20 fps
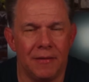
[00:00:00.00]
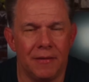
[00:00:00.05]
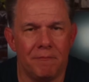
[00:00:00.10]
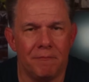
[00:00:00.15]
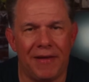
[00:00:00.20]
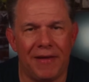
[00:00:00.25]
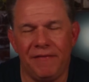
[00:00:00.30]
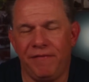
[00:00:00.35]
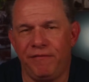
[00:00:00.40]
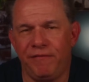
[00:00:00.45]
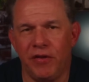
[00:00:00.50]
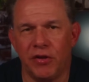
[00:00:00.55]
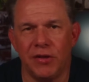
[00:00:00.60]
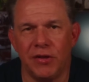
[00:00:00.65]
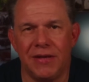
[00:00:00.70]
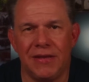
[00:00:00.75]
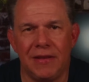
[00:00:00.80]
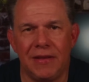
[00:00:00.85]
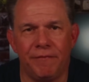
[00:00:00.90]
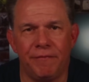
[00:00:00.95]
by
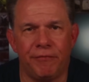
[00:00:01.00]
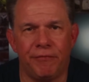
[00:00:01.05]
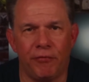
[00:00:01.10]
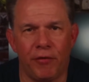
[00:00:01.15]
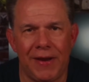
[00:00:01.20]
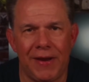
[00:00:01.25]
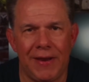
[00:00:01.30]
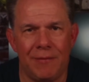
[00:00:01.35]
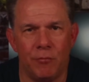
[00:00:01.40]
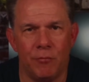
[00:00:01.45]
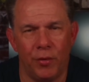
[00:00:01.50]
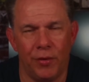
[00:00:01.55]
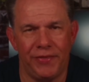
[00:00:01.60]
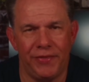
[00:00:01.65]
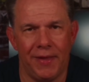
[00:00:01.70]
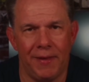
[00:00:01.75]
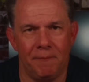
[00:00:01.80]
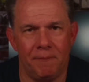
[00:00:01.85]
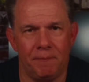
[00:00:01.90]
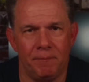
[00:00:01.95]
filling the frame with
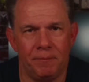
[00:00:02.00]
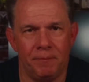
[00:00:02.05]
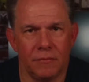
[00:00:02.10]
them.